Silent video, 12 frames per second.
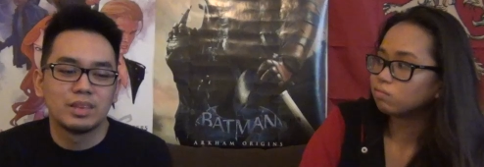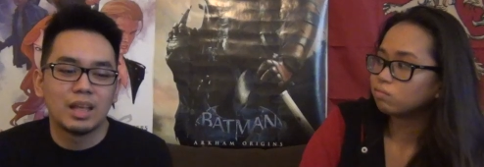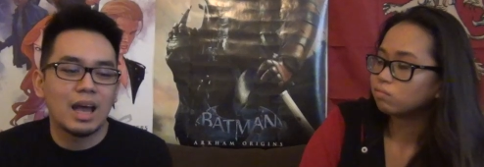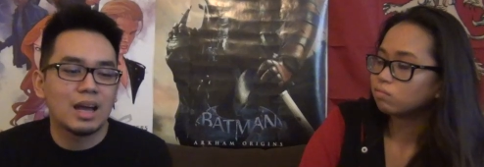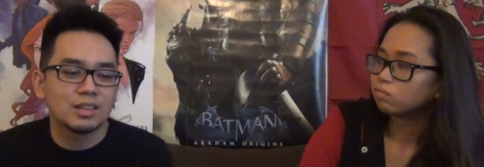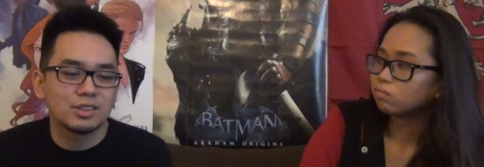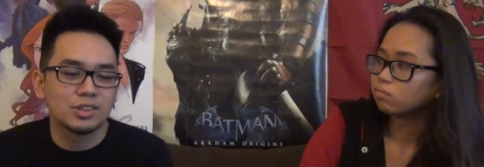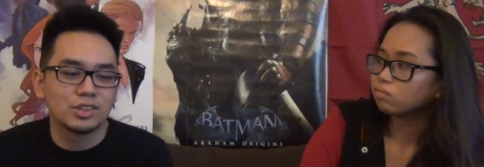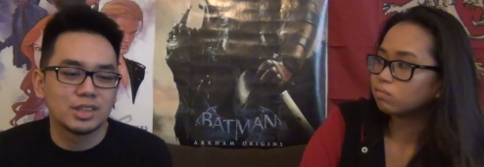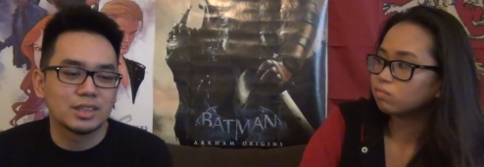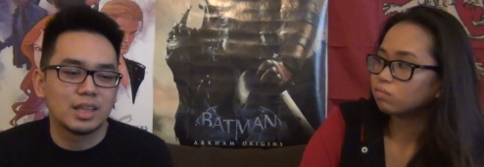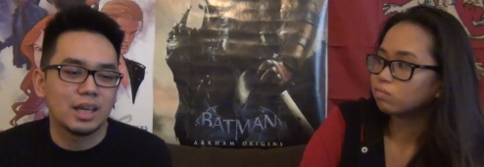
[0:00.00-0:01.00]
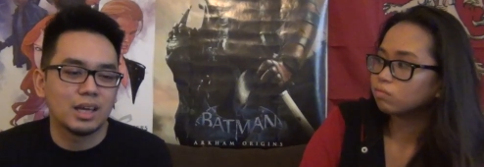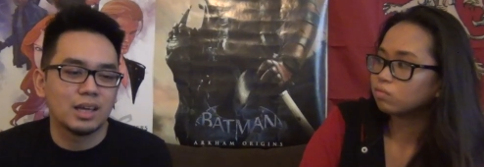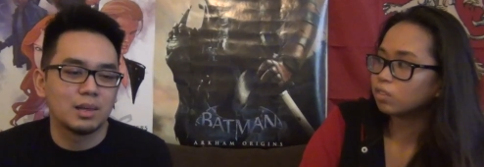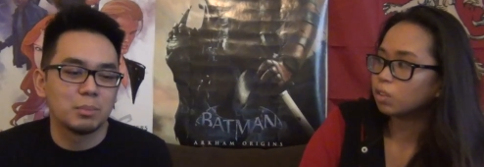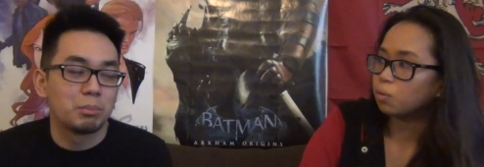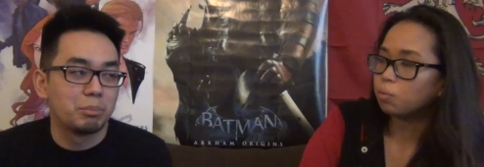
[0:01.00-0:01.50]
Speaker 1: the actors is like
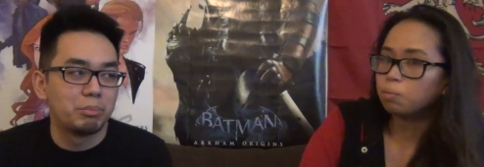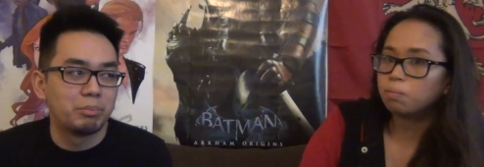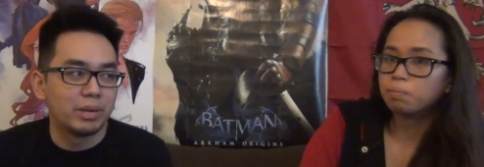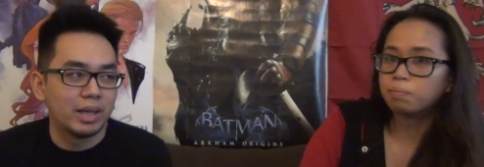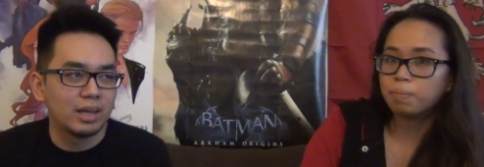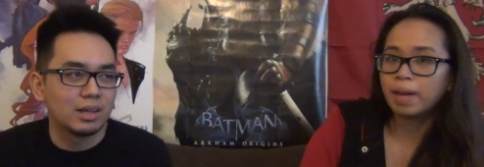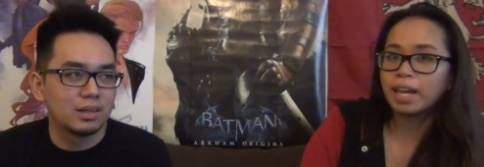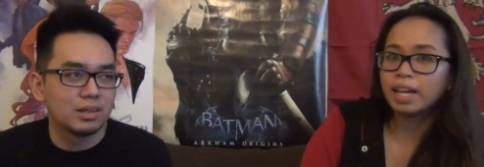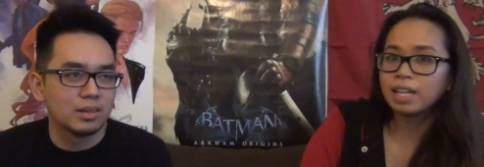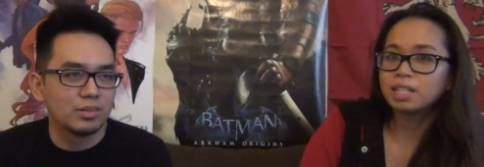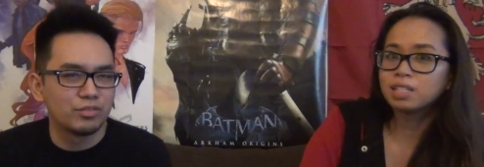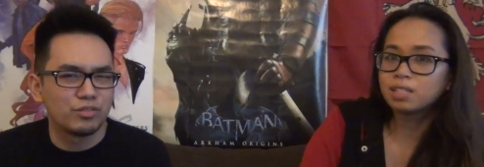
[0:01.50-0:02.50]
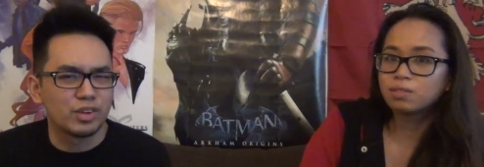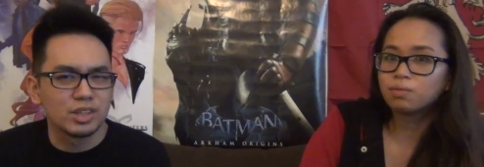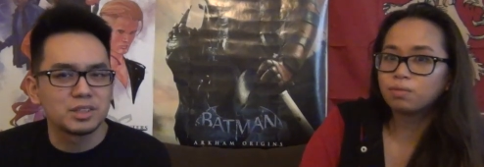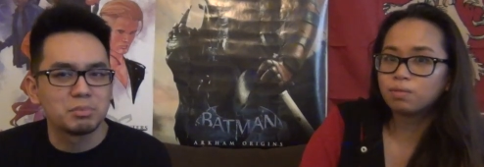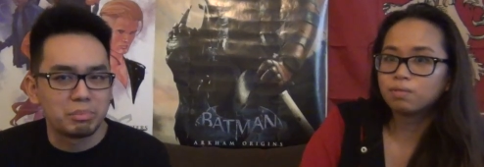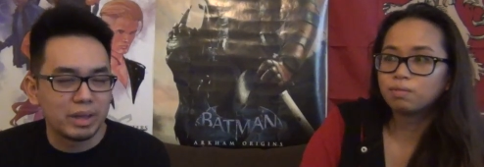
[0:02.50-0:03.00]
big biggest
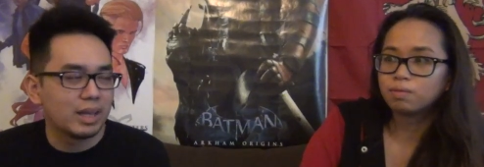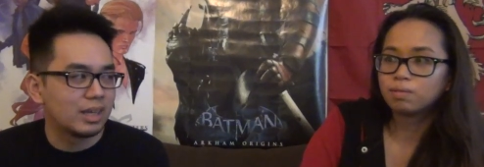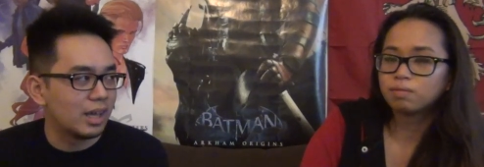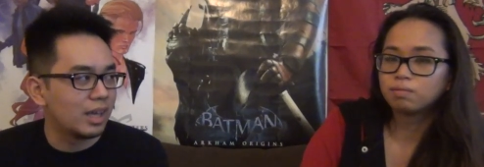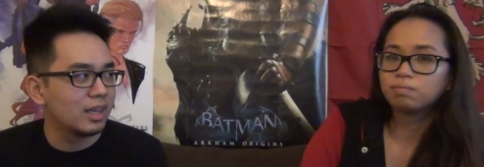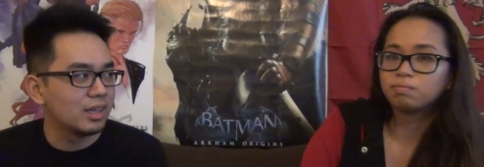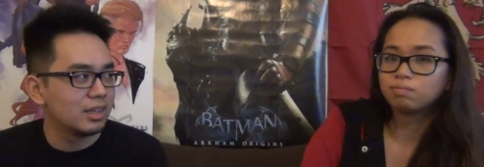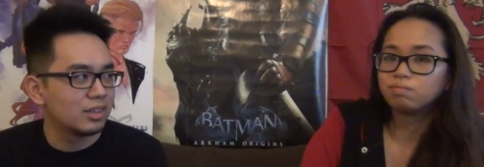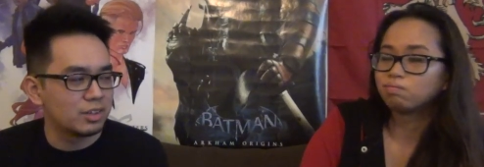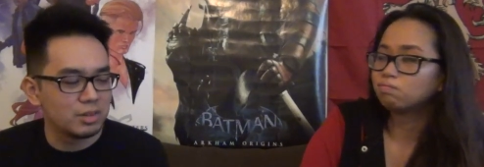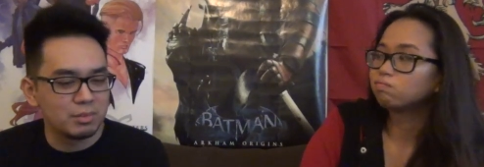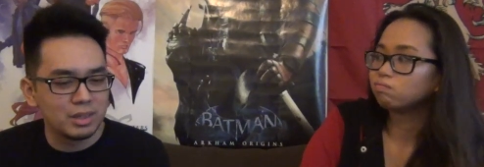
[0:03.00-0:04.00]
first big gig. You know what I